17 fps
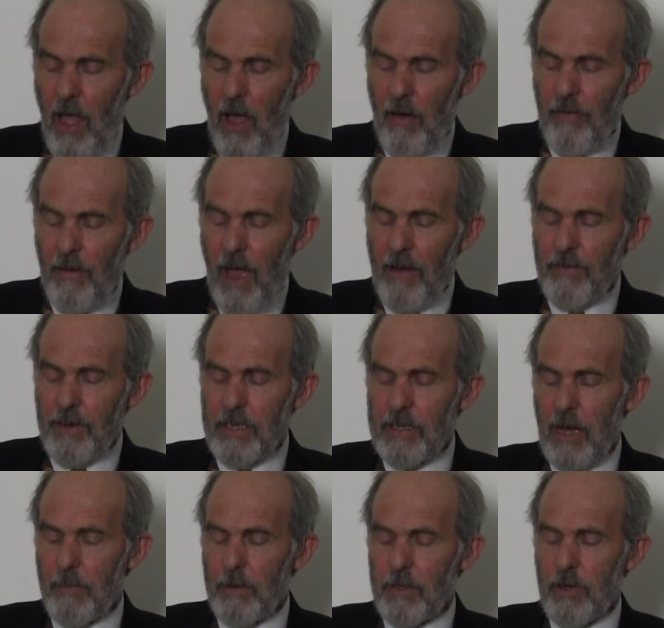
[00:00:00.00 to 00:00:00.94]
of every
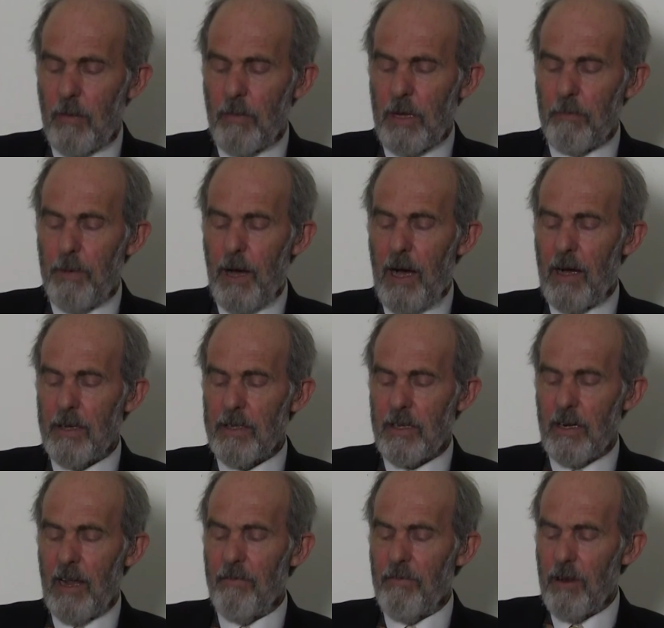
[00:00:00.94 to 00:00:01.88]
subatomic
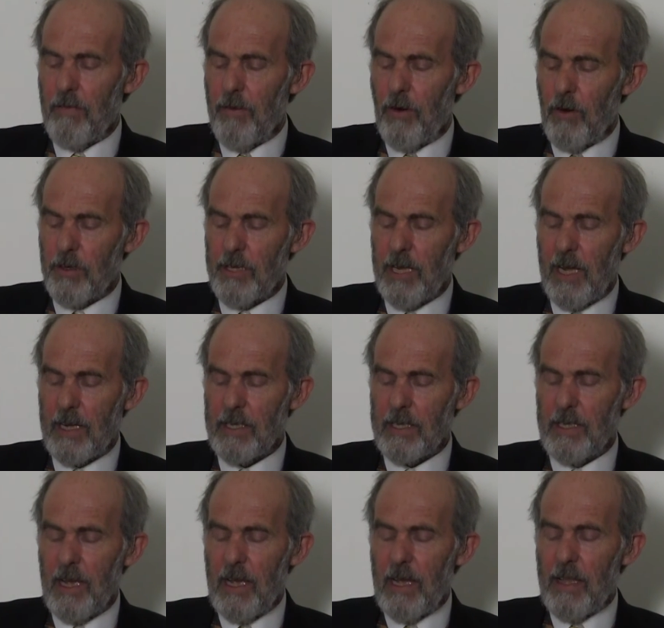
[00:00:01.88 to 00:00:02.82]
particle, every
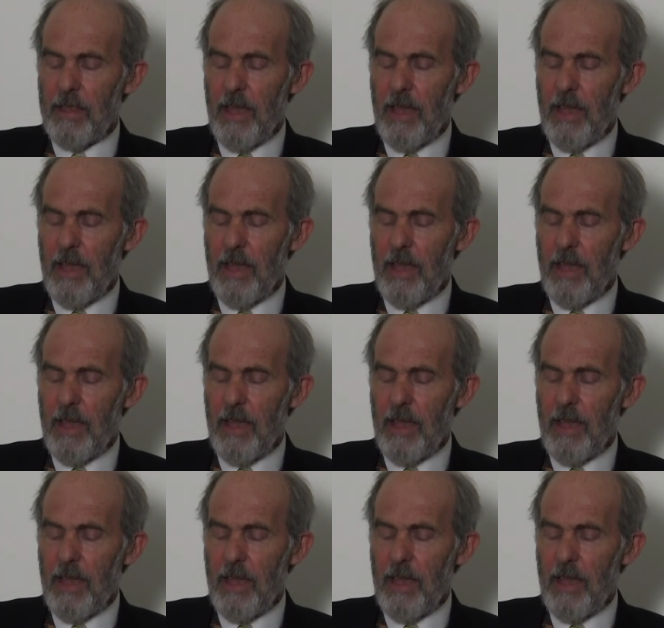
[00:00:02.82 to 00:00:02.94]
vortex,